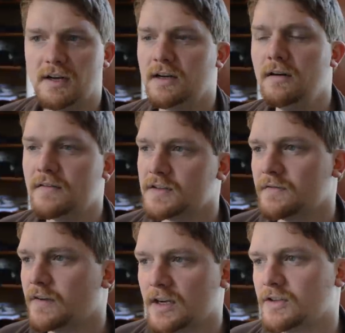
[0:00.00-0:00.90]
I don't know if that's
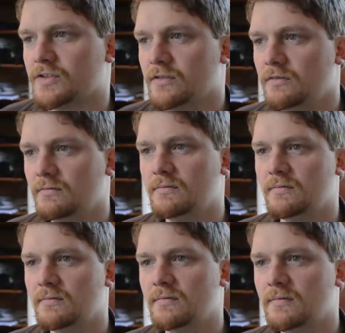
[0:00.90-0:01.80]
fucking true.
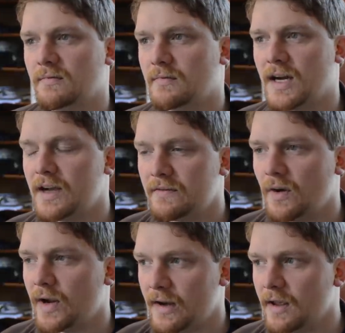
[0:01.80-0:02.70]
I have
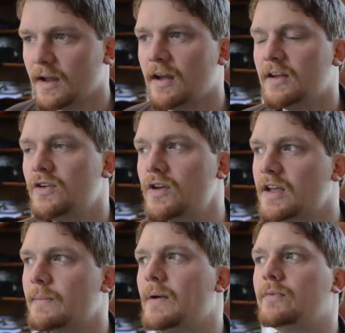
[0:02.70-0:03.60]
no idea. You could
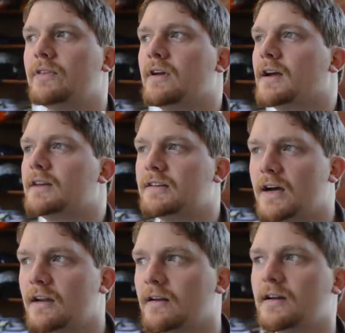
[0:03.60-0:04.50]
come up with a
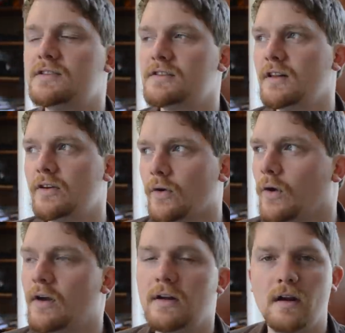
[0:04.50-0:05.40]
ton, a
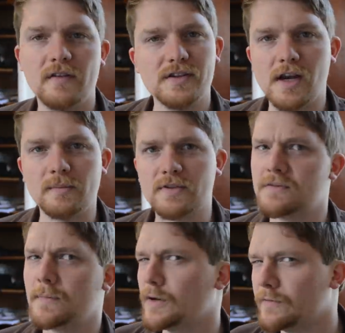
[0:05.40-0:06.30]
slew of examples
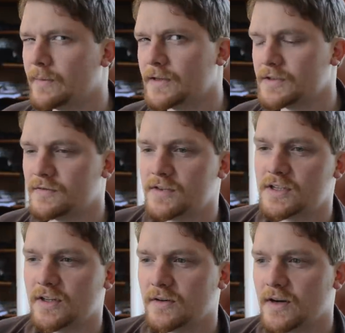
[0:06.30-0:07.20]
of male feminists who've
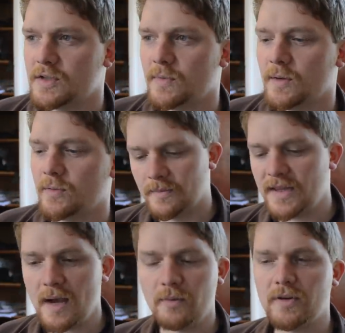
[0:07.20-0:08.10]
sexually harassed people. But
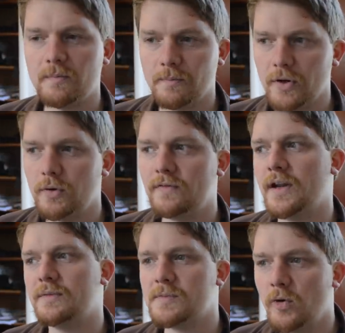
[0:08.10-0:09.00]
that wouldn't prove that
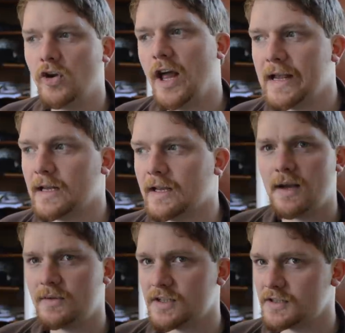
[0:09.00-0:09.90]
it was more likely.
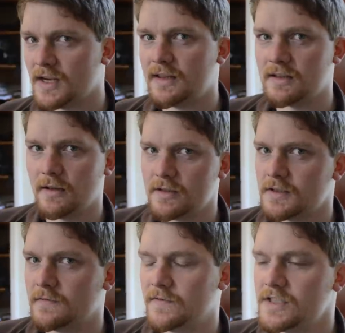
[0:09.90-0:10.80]
That would just say there's lots
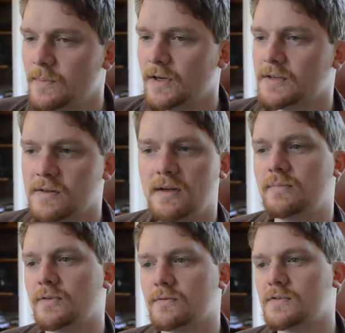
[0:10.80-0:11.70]
of visible
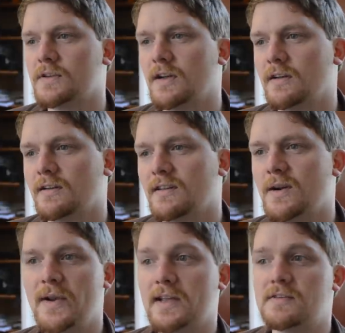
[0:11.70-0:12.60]
examples that
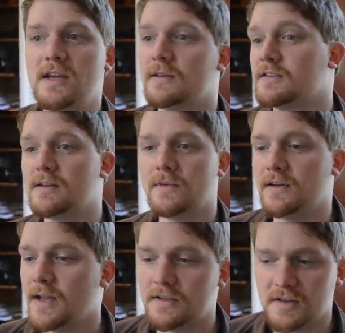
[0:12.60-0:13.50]
we can see because
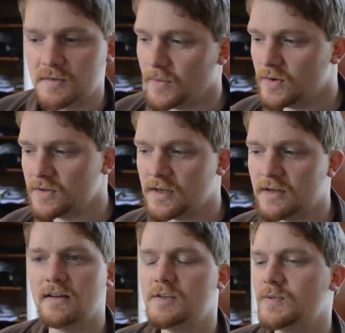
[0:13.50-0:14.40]
someone has exposed
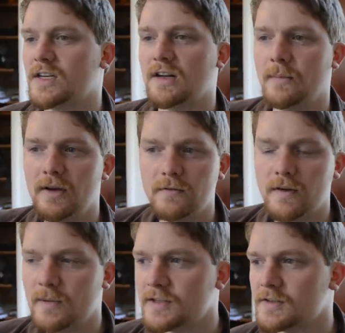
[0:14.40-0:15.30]
it. This particular male
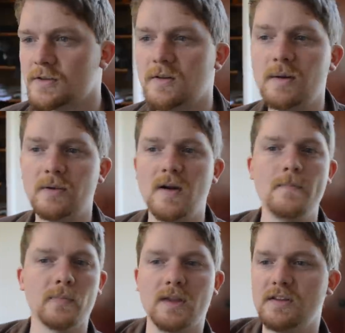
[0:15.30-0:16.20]
feminist is a creeper,
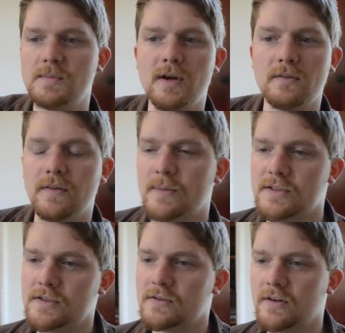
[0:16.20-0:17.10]
this male
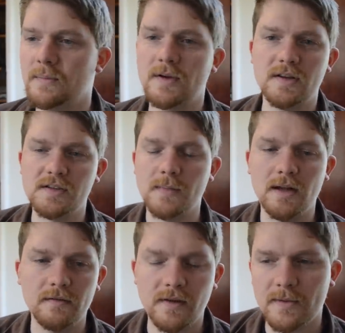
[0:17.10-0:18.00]
feminist is a creeper, this
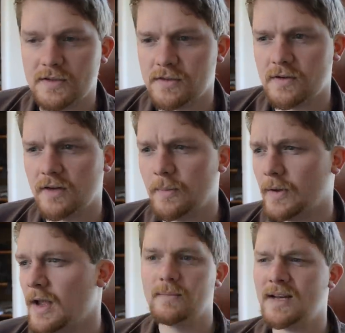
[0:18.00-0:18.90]
male feminist is a
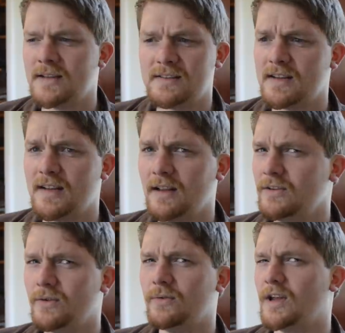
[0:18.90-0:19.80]
creeper. But how's that
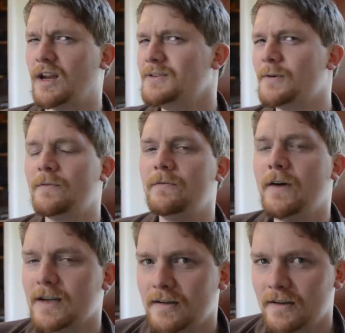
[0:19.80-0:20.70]
telling you that not a
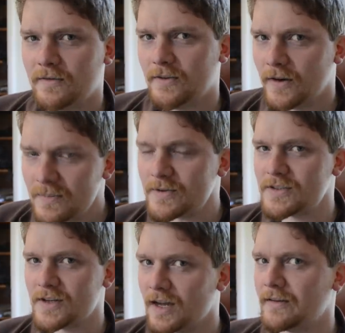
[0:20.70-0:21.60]
fuck ton of creepers
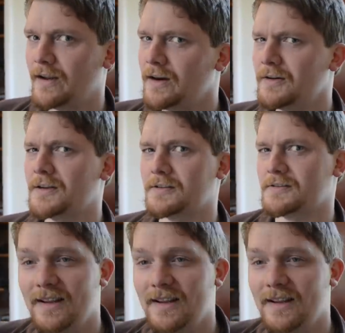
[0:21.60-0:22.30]
in other areas?